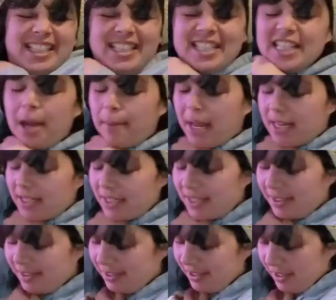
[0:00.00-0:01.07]
Stop it.
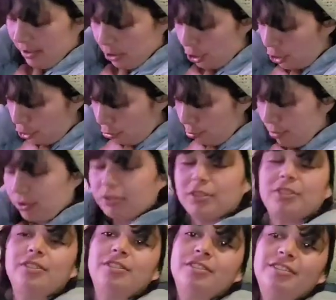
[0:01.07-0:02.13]
Stop
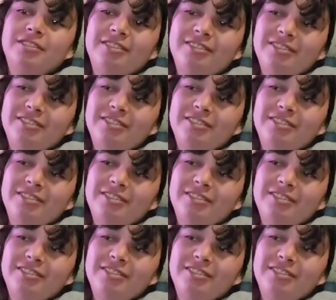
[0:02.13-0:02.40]
it.